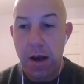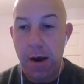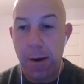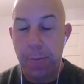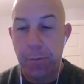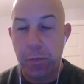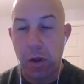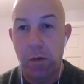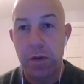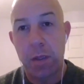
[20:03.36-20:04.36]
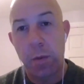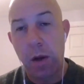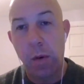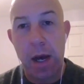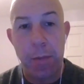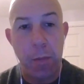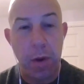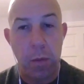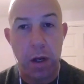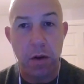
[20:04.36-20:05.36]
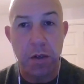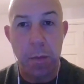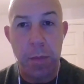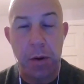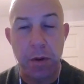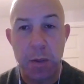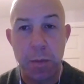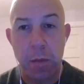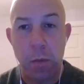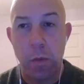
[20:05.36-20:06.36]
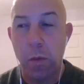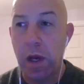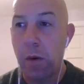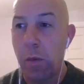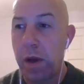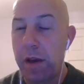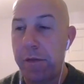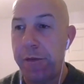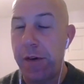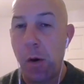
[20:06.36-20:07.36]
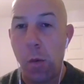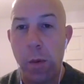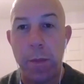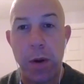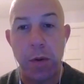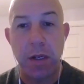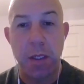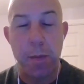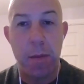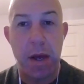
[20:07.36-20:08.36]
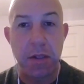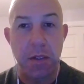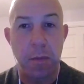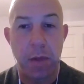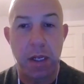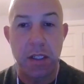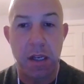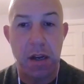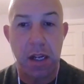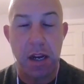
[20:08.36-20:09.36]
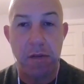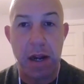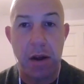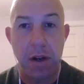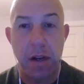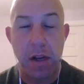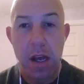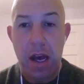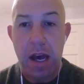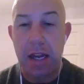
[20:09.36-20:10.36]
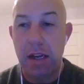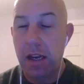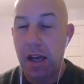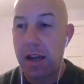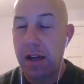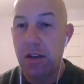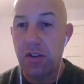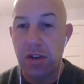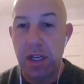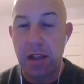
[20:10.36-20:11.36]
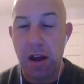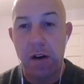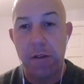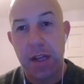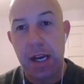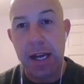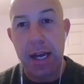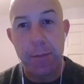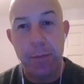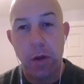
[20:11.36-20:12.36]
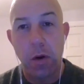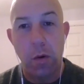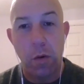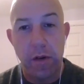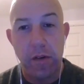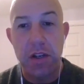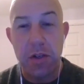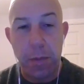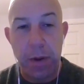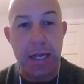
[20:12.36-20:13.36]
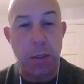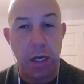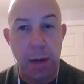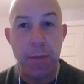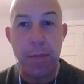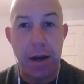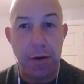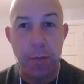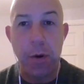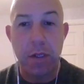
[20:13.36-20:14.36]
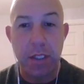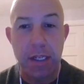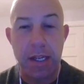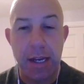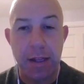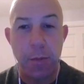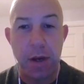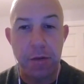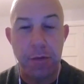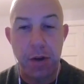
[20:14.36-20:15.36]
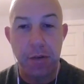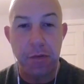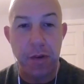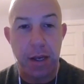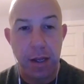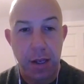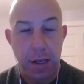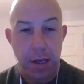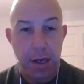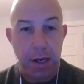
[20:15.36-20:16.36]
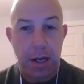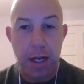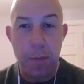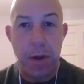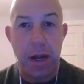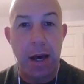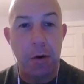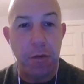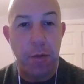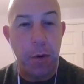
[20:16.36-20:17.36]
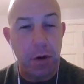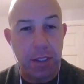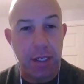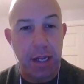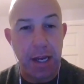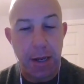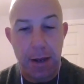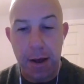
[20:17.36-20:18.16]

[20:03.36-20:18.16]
Obviously, we know what happened. We lost on penalties, but we felt we were building some momentum in turning it around. And literally after that game, all our injured players were coming back for Boxing Day. I think we had a fully fit, clean bill of health for Boxing Day.